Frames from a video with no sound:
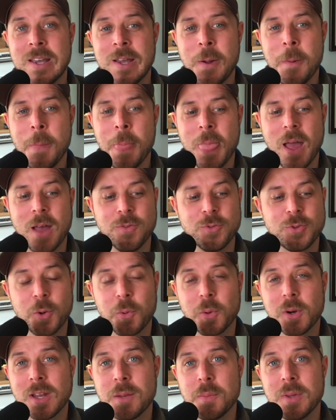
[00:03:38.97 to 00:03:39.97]
And so we're
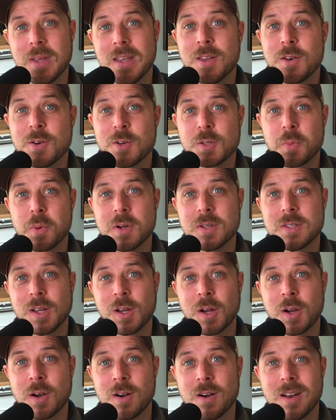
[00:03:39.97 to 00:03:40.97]
going to be interspersing
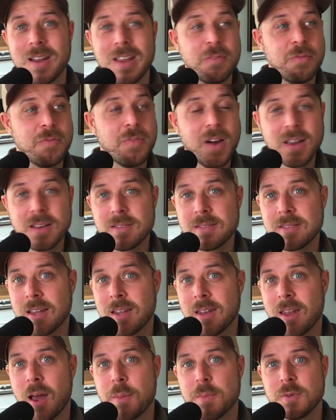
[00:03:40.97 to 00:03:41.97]
her advice and
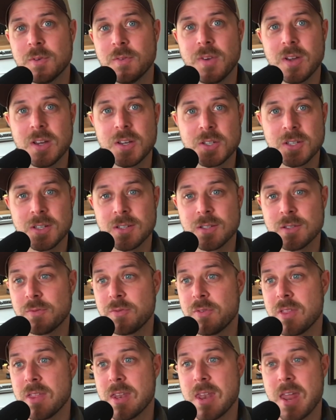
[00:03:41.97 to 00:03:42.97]
observations for
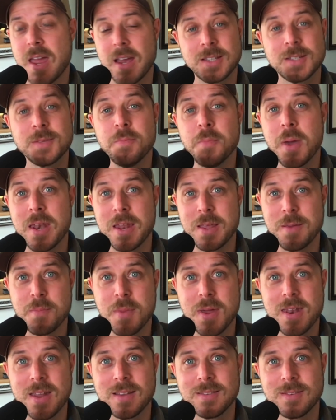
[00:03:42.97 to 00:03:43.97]
the next many
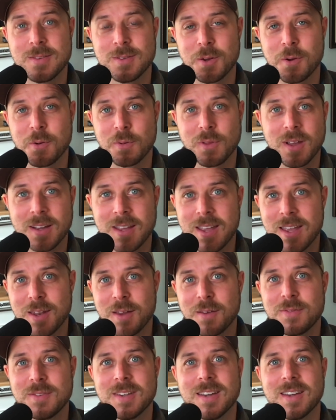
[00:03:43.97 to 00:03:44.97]
minutes. So lucky
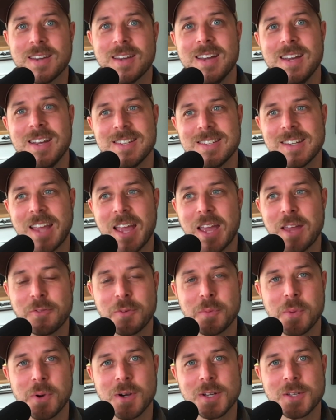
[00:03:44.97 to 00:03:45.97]
enough to gain from
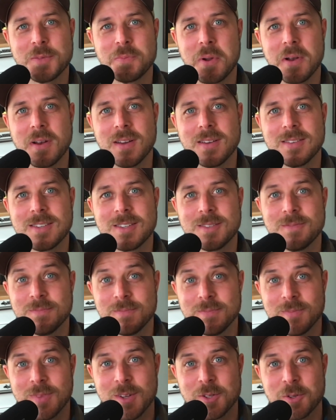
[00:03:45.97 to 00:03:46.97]
her experience.
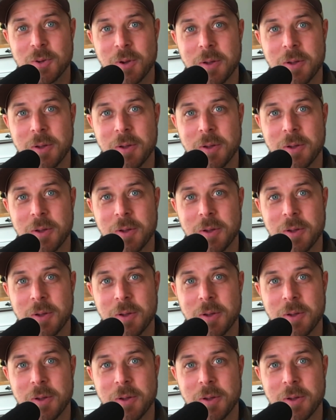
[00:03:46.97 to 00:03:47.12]
Enjoy.